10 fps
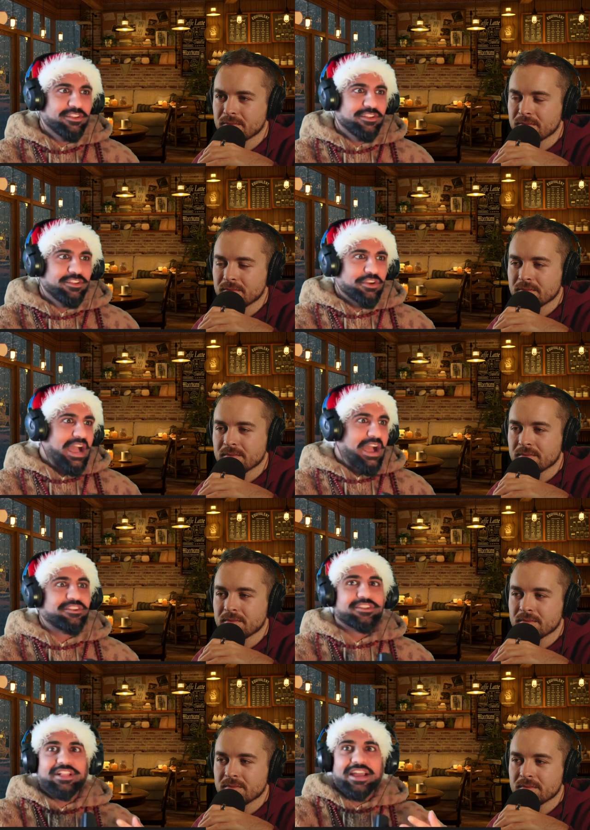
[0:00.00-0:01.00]
Speaker 1: you have
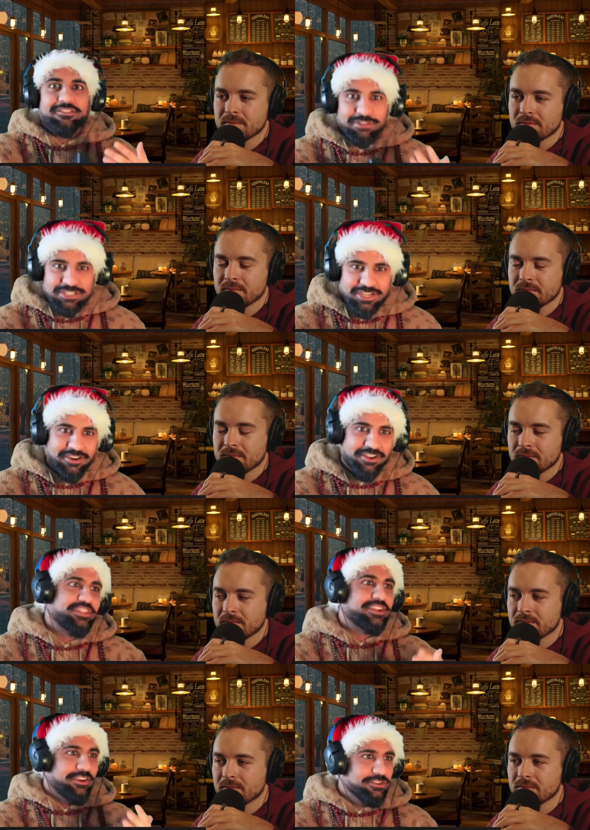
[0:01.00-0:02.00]
to, like, reach out and be
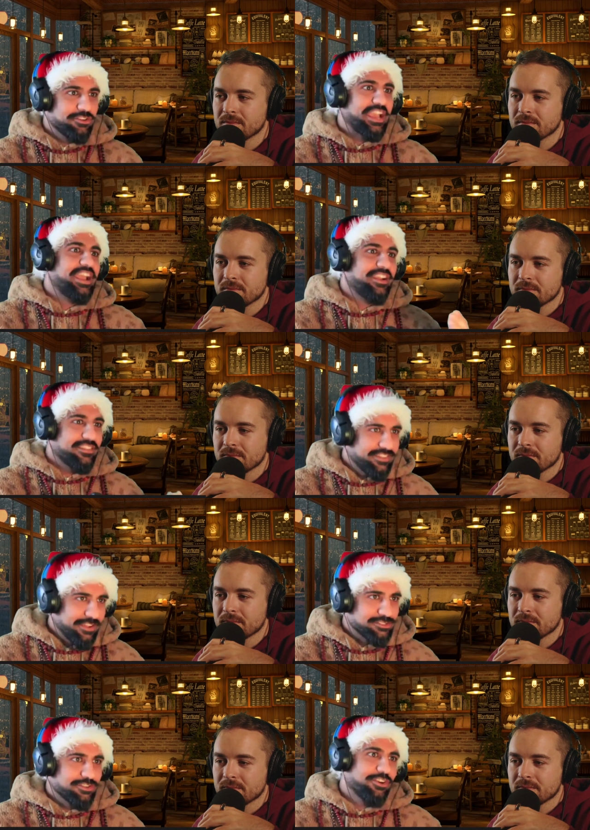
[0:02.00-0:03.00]
like, are you okay?
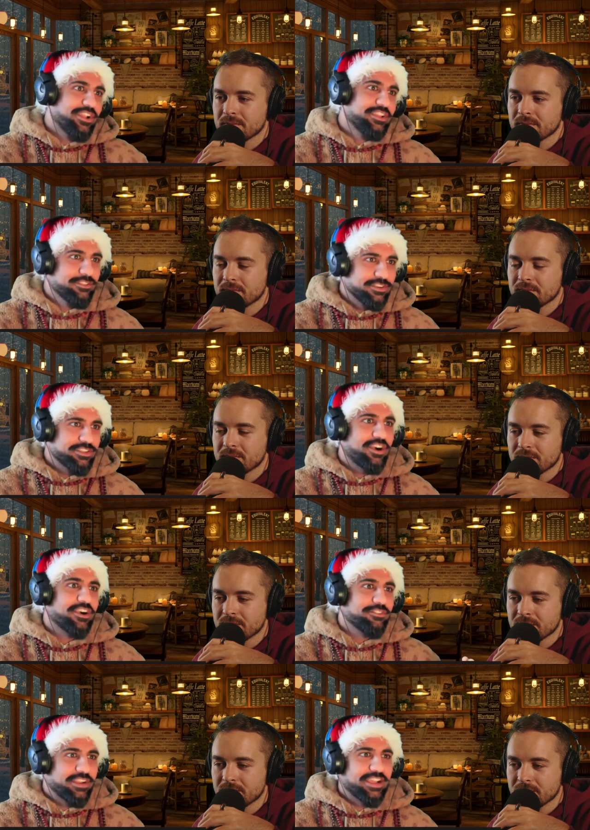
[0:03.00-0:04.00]
How's it going? Do you want to talk? You
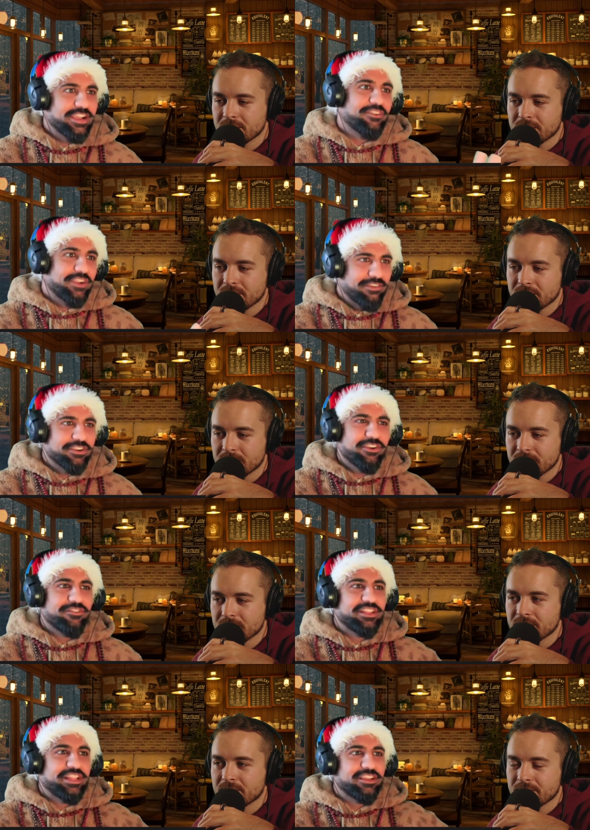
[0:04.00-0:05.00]
want to hang out? Whatever. You know what I
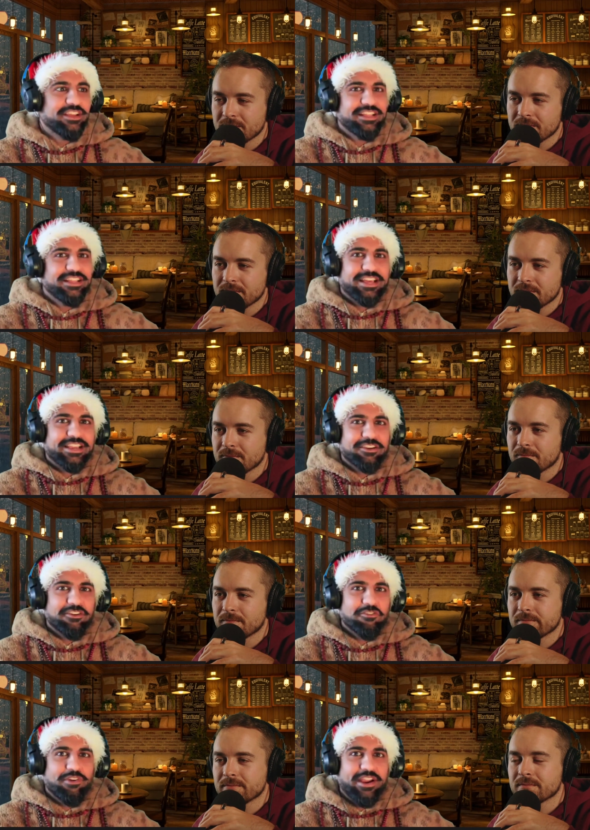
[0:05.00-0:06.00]
mean? Like, like
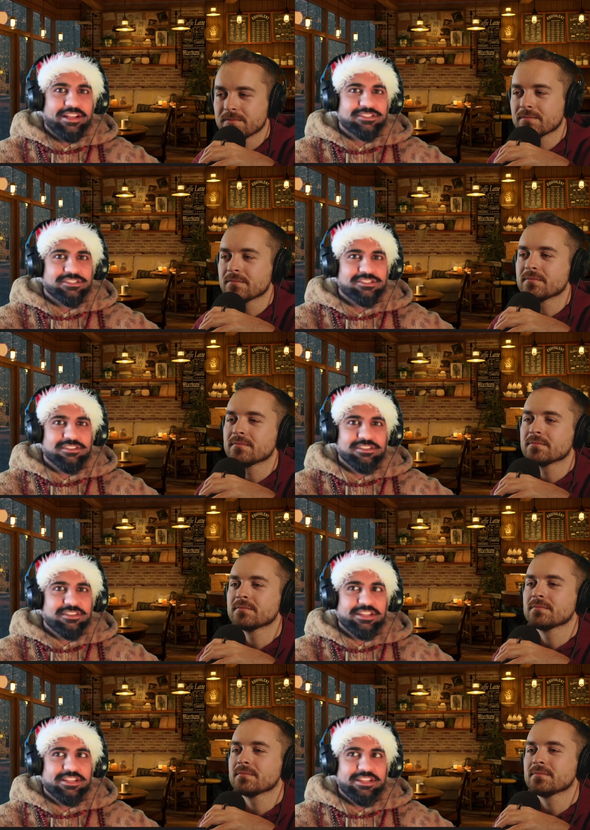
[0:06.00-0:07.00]
whereas
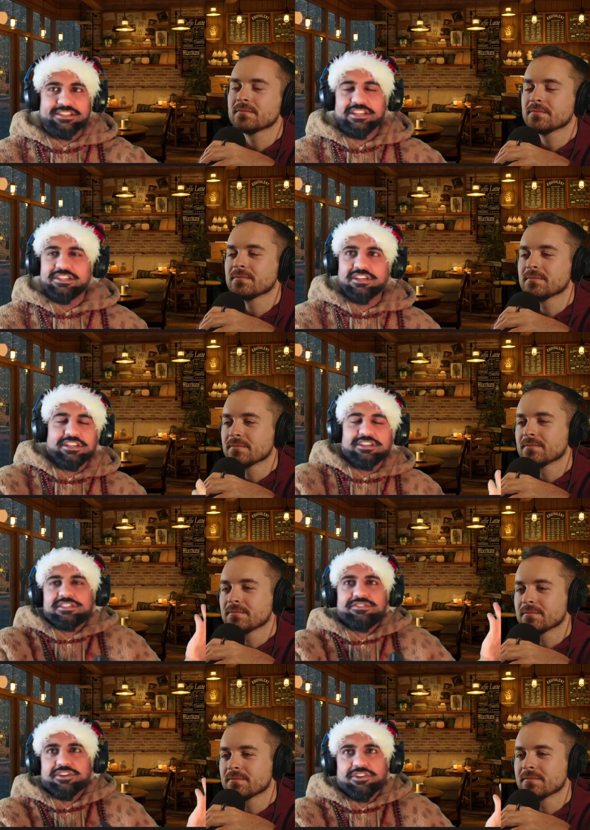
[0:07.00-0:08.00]
it, it, it doesn't
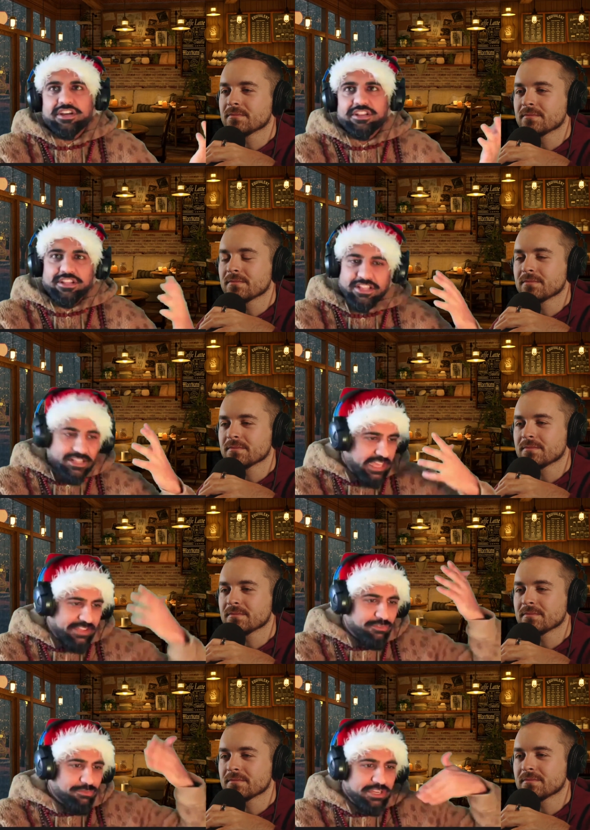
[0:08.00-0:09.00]
even occur, it, it, like, I have
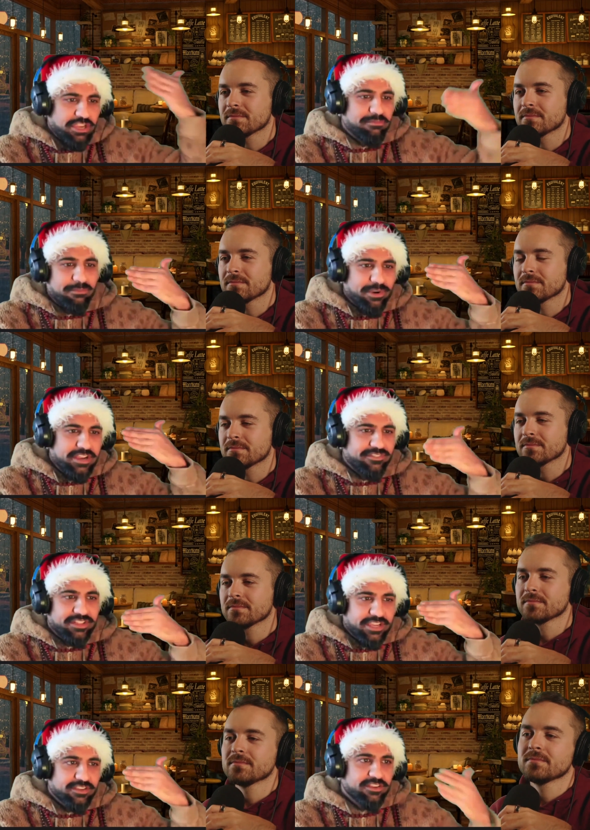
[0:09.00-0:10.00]
to retrain my brain to be
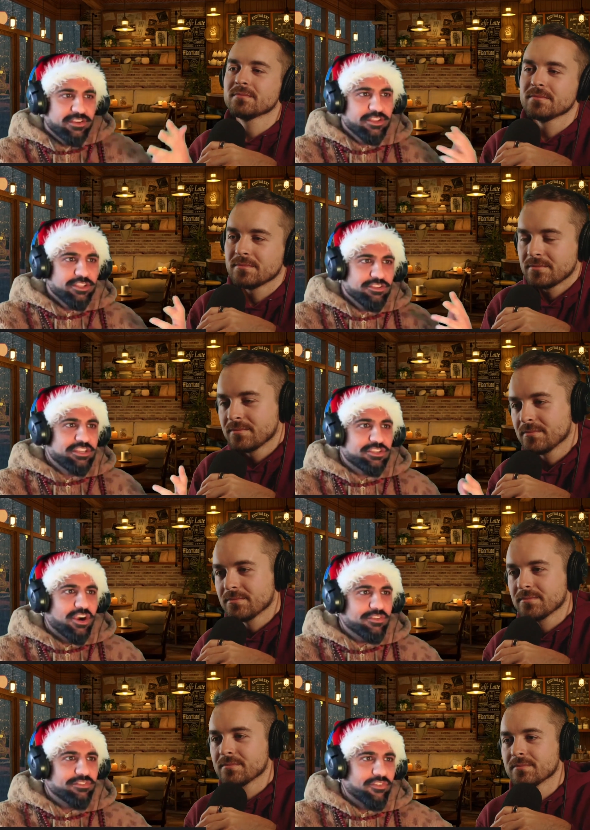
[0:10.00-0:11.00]
like, you need to talk
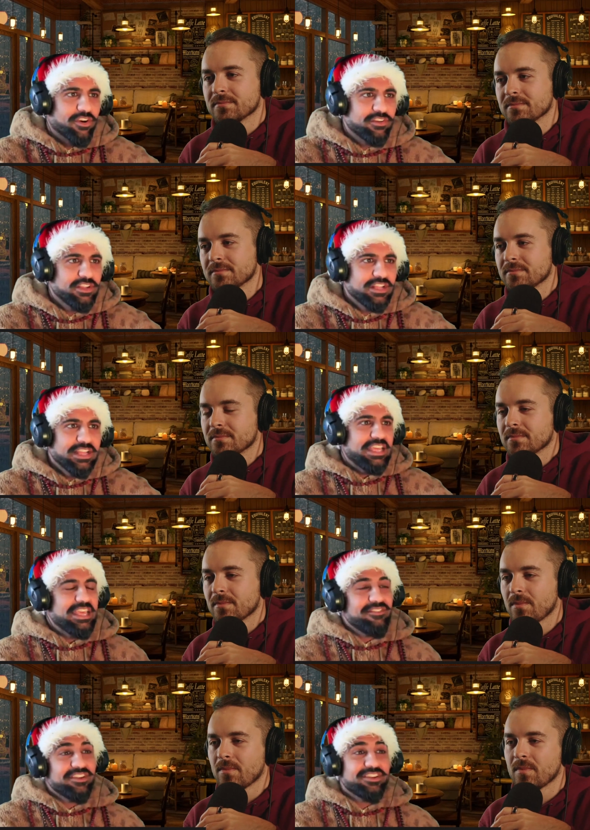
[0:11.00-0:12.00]
to people more.
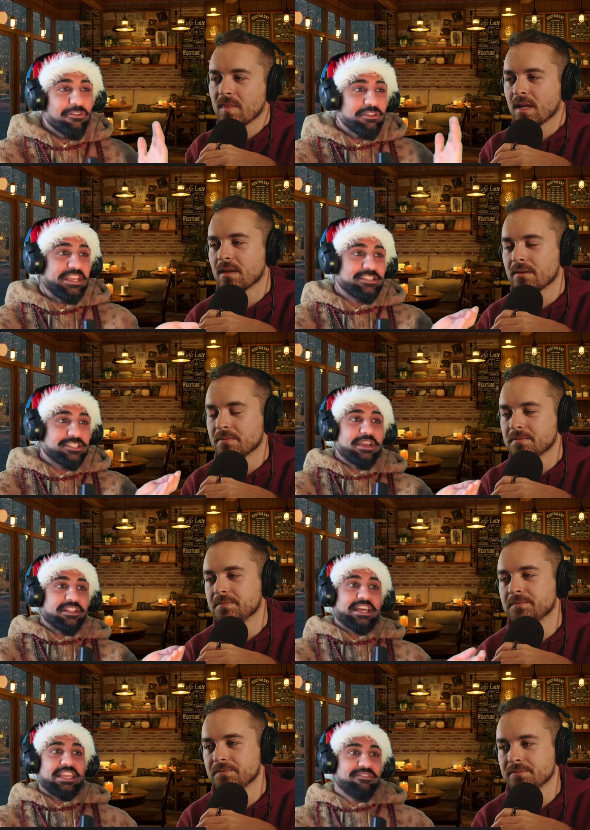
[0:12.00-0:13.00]
Even not only intimate,
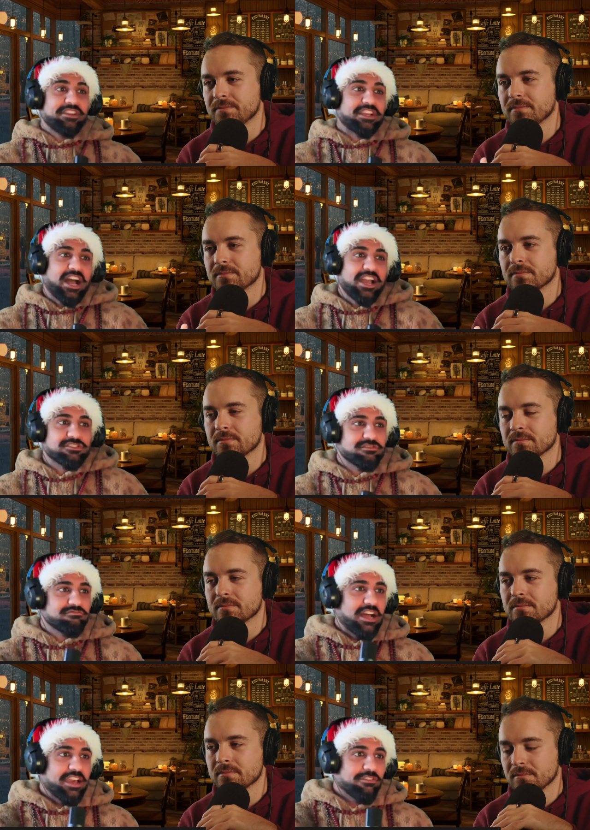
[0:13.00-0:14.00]
like even guys,
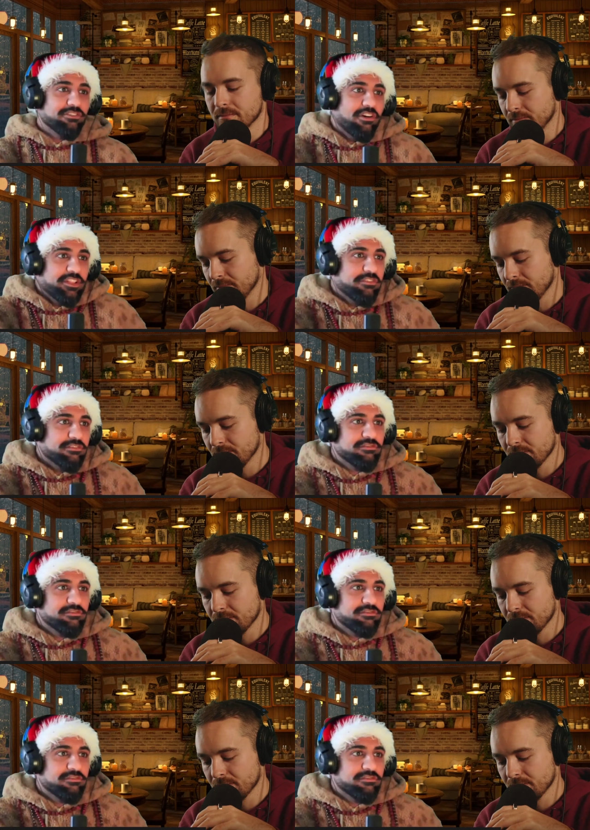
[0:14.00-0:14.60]
I don't call anyone.